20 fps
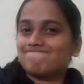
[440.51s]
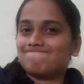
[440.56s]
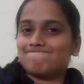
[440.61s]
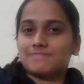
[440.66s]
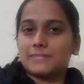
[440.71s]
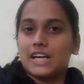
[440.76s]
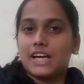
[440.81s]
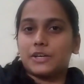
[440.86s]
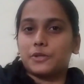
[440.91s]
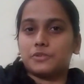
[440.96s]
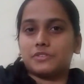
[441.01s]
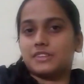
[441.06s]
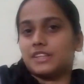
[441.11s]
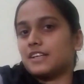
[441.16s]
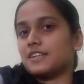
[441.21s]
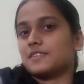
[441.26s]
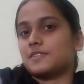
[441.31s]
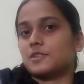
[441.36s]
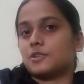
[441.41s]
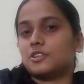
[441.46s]
I don't think
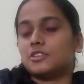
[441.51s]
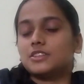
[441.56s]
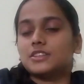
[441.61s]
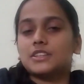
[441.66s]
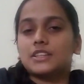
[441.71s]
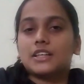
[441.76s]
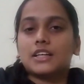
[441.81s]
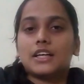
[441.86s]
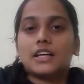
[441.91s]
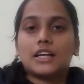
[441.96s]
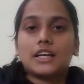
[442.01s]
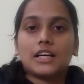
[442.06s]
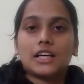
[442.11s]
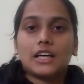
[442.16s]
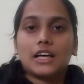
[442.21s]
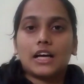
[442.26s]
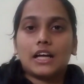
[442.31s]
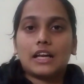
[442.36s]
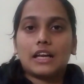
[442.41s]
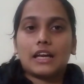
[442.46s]
so.
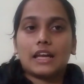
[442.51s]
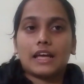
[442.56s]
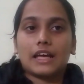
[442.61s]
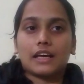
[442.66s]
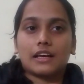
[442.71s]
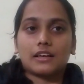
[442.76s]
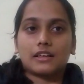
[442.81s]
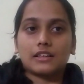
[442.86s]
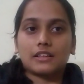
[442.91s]
Like,